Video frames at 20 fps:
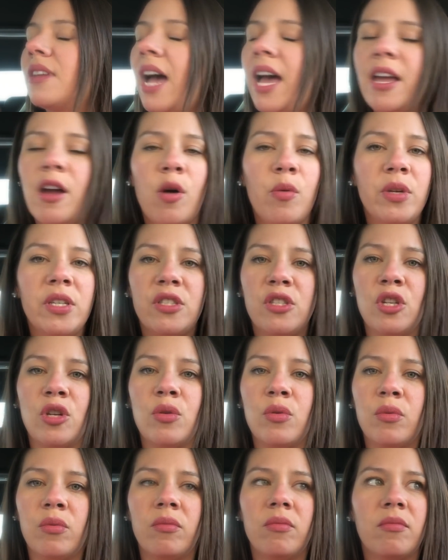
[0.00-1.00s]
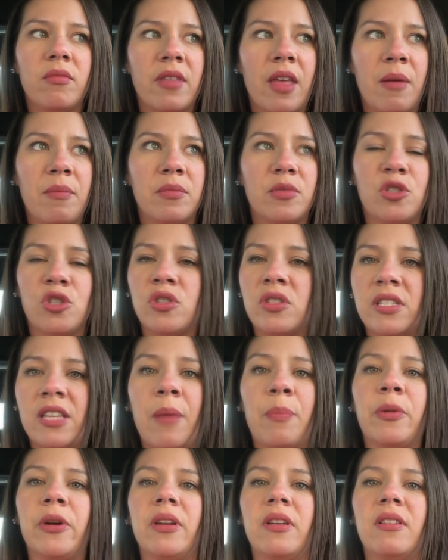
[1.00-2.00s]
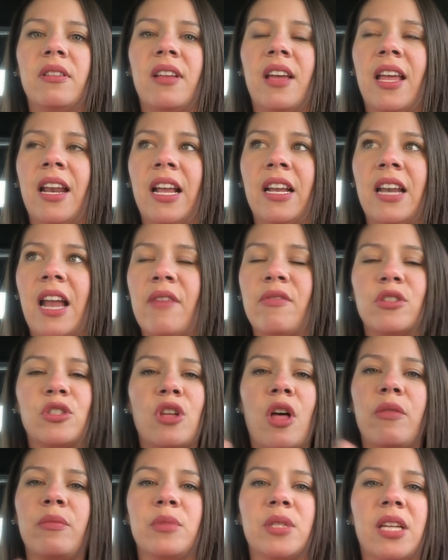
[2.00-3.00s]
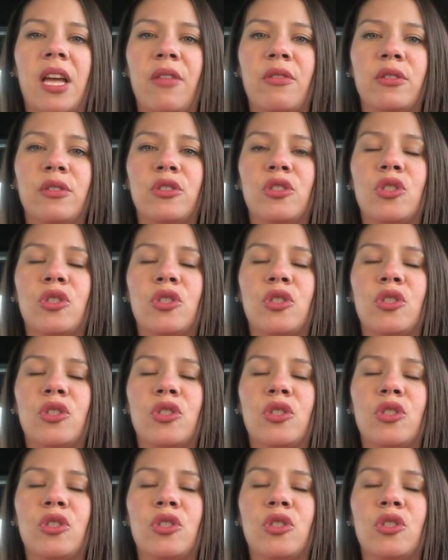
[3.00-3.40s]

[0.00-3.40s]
I always knew them just separate and I never saw them together.